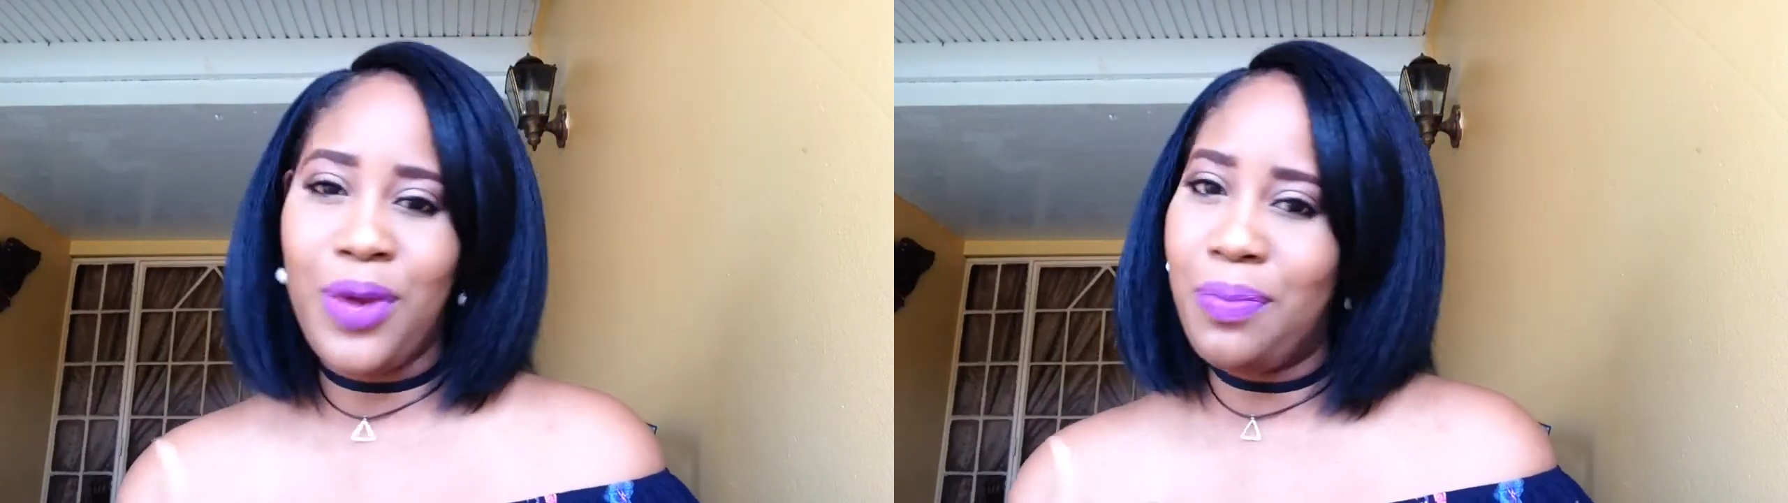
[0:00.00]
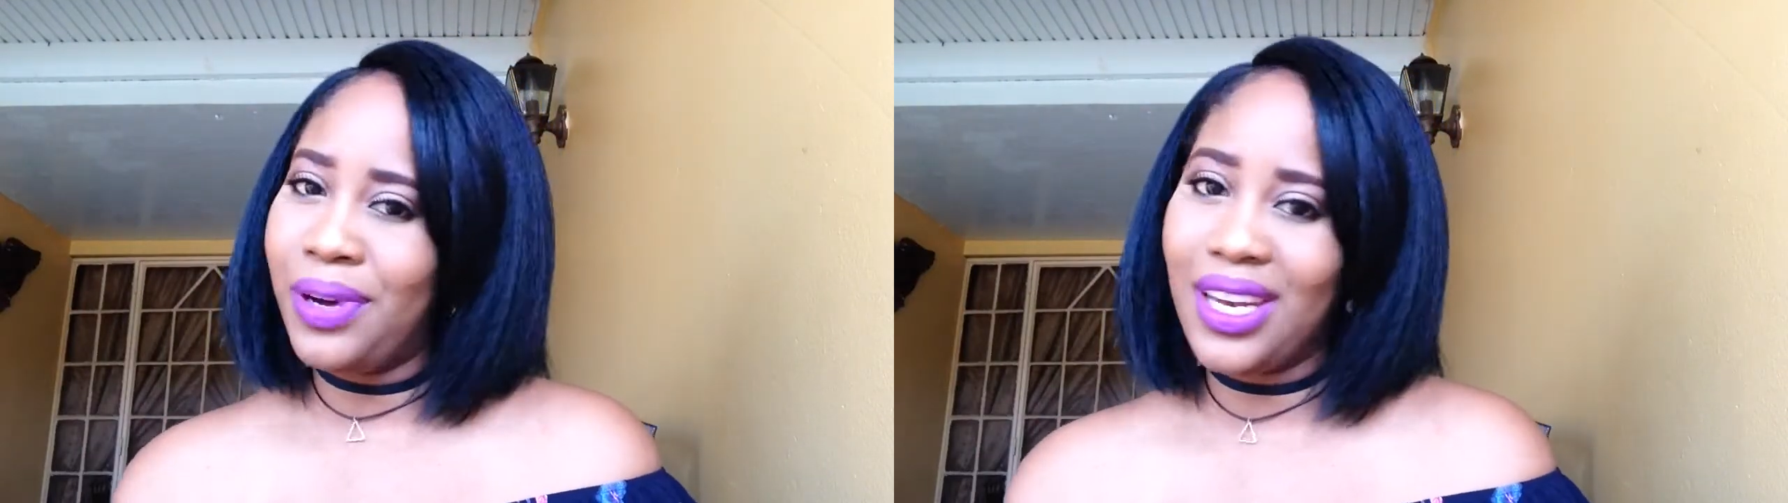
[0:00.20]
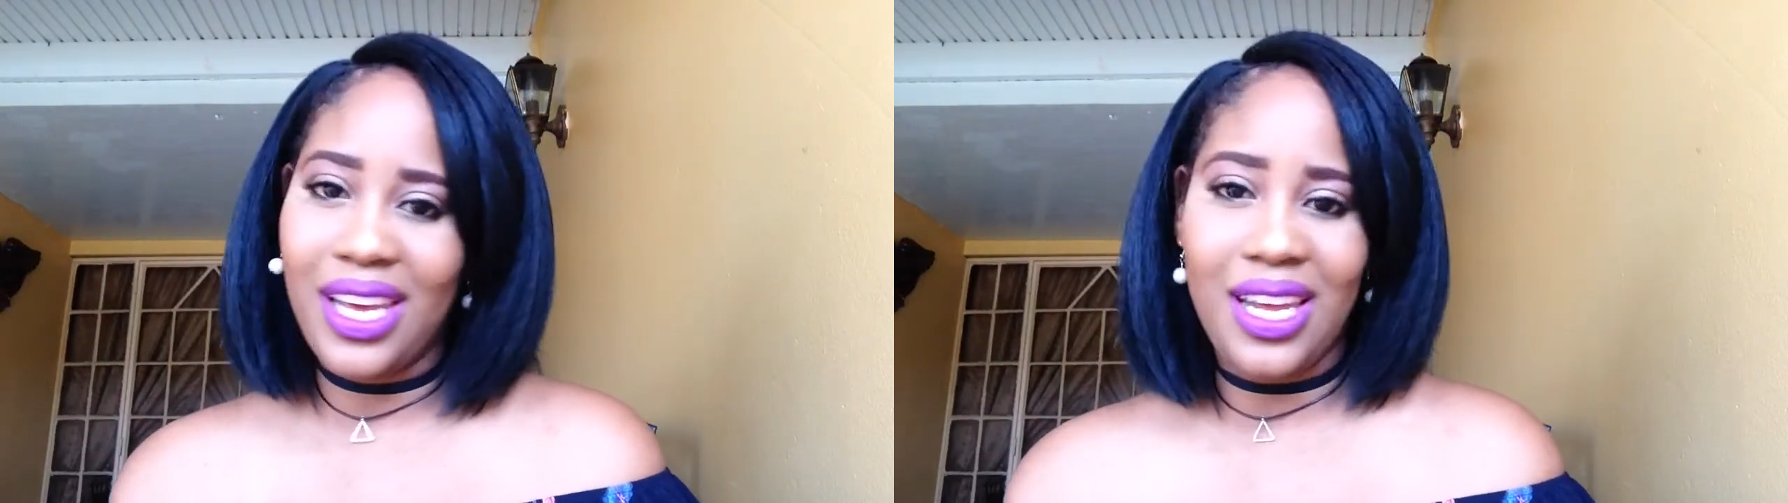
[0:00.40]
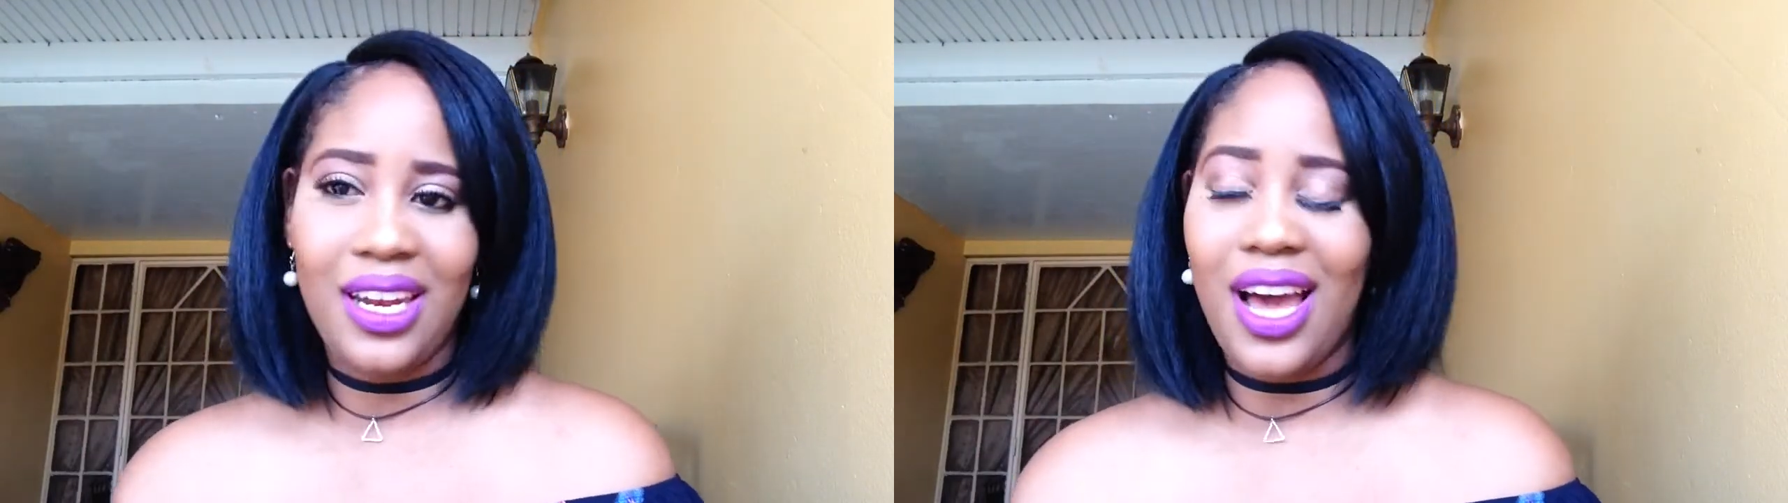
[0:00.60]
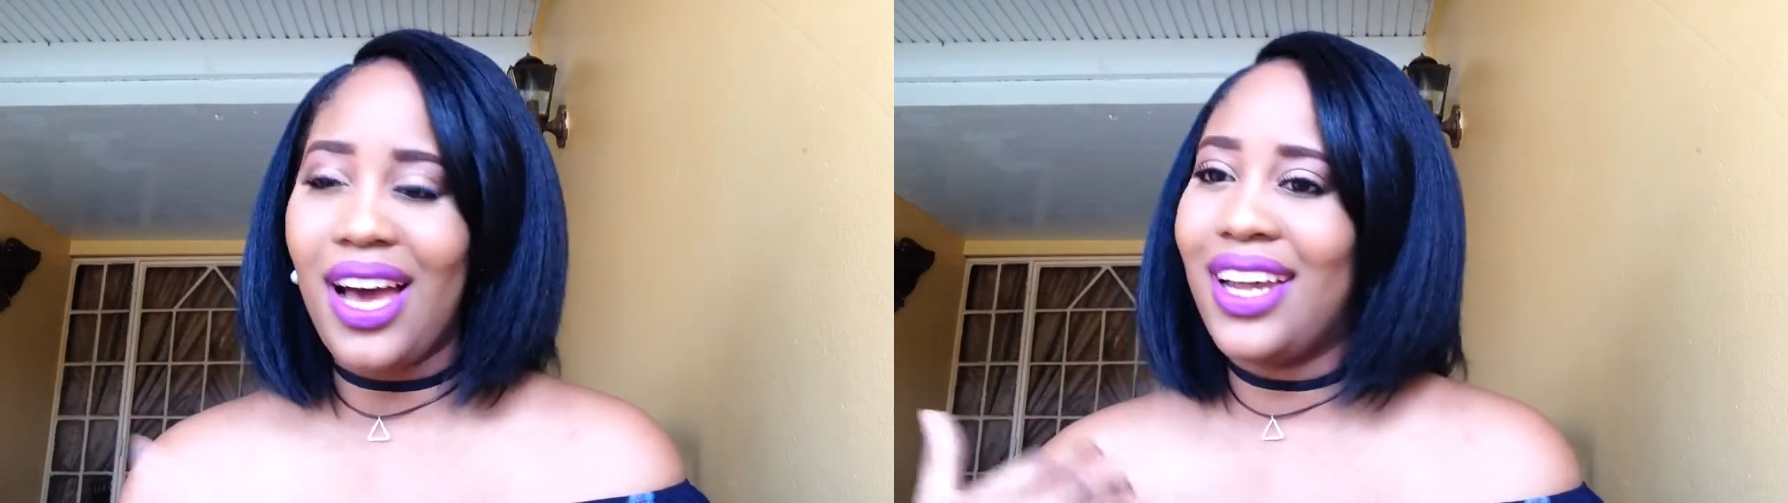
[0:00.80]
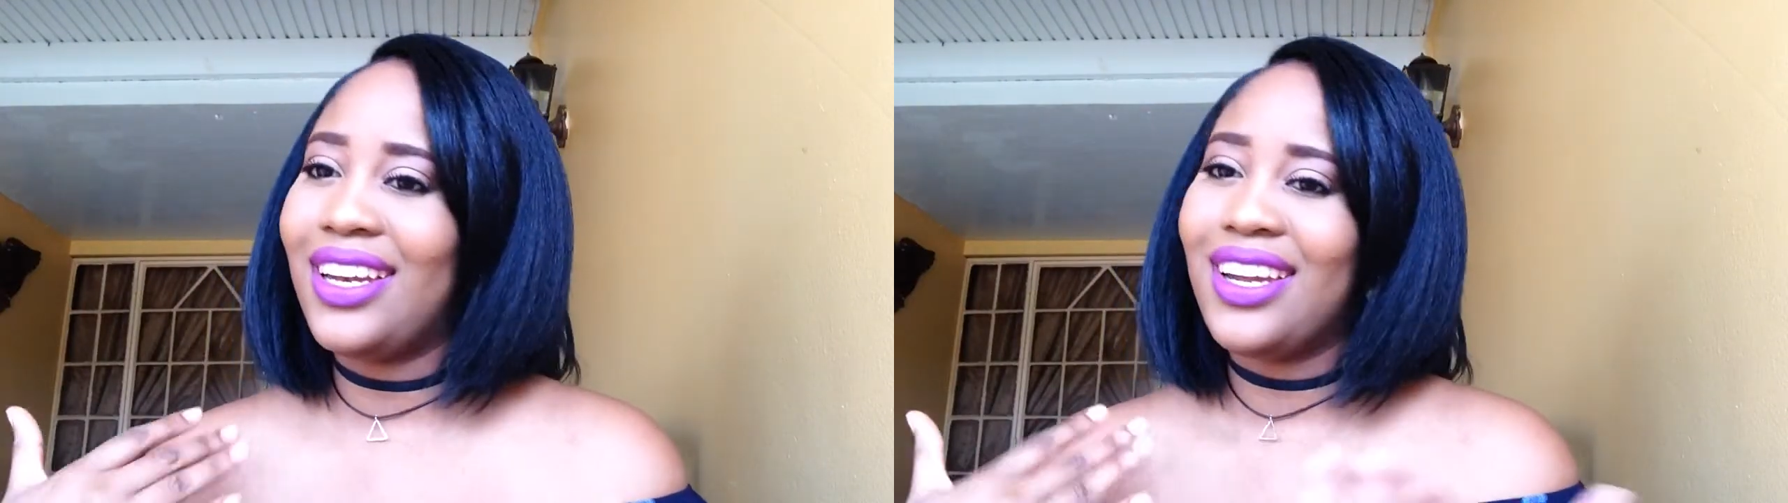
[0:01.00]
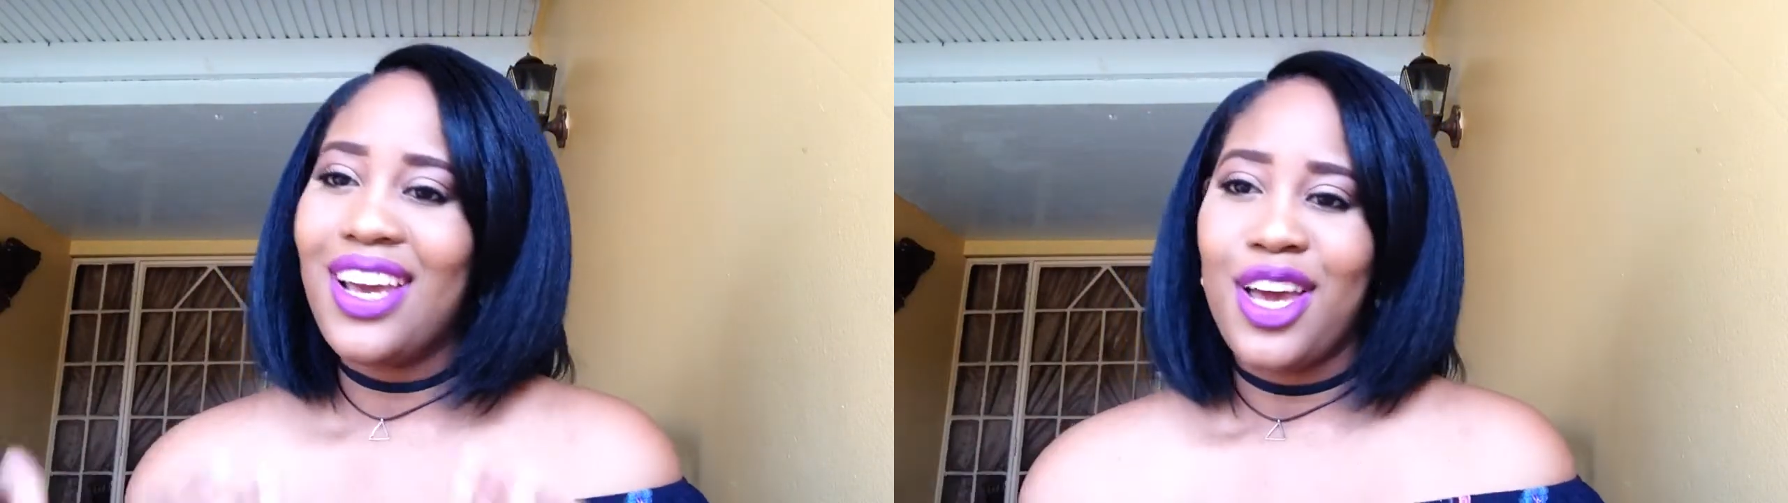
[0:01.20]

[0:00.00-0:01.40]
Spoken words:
we put in and,